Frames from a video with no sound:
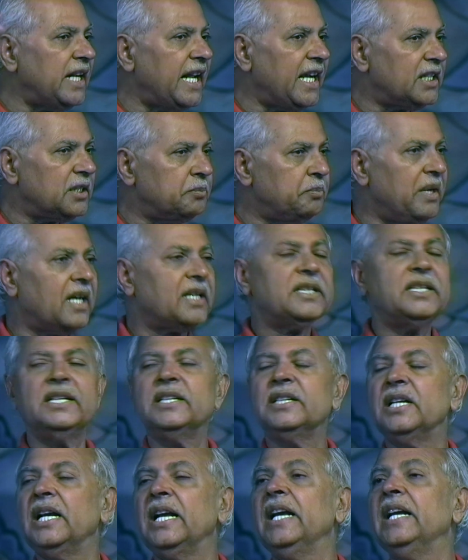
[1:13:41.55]

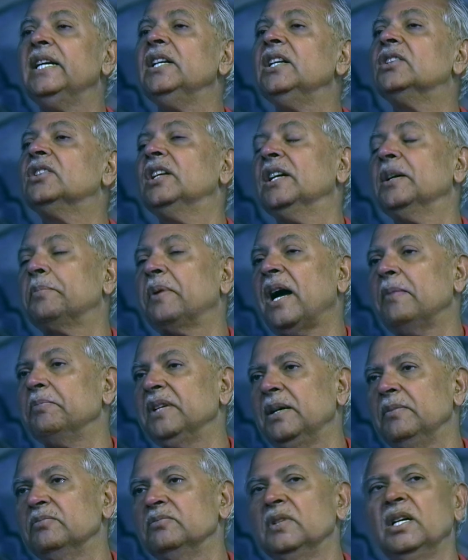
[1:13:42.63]
expecting anything from
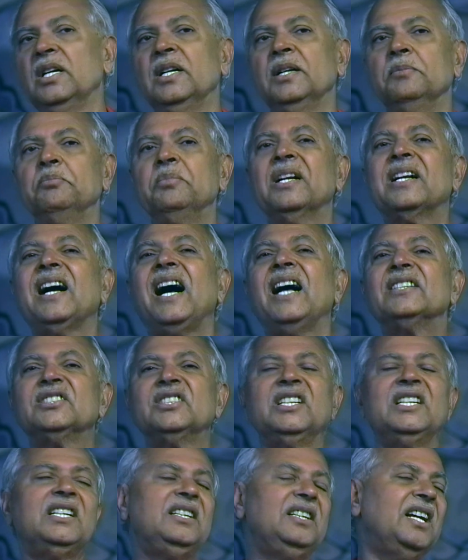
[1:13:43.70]
him, because
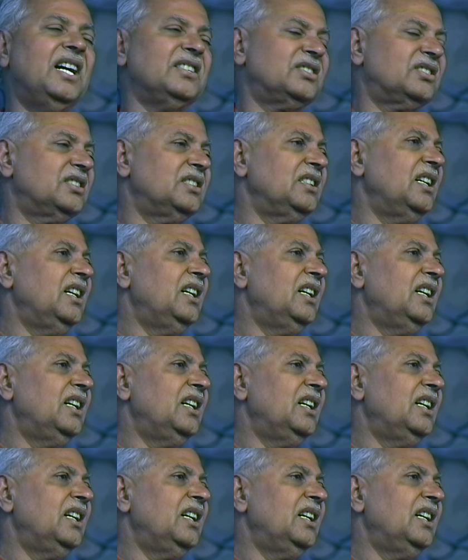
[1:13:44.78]
he does